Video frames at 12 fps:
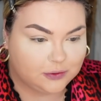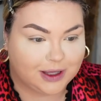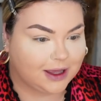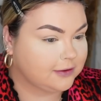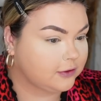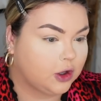You
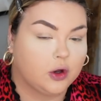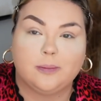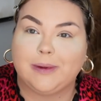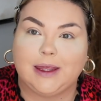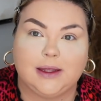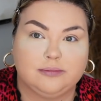guys know
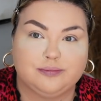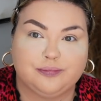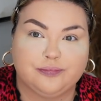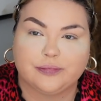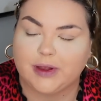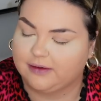me.
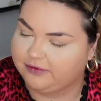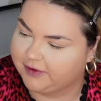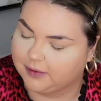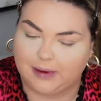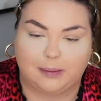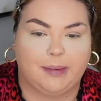I
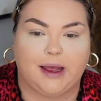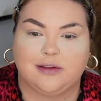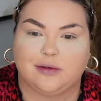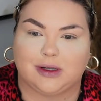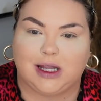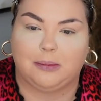feel my
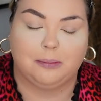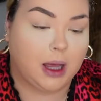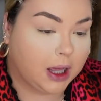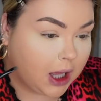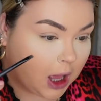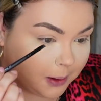best when I'm
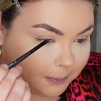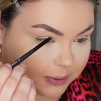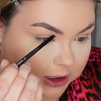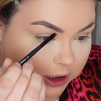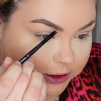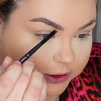
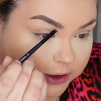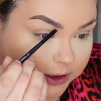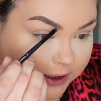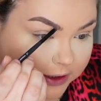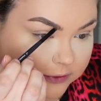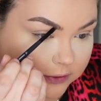blonder.
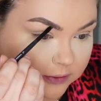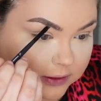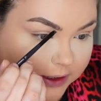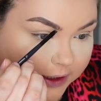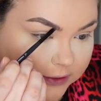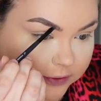I do
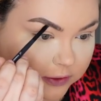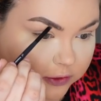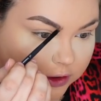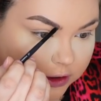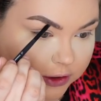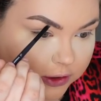like the
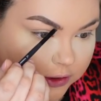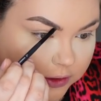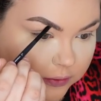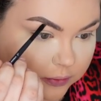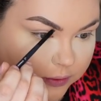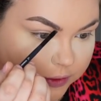
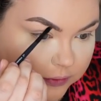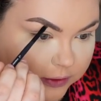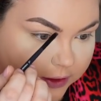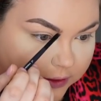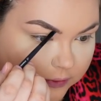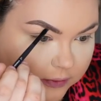darker root
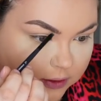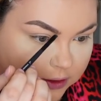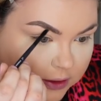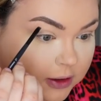though.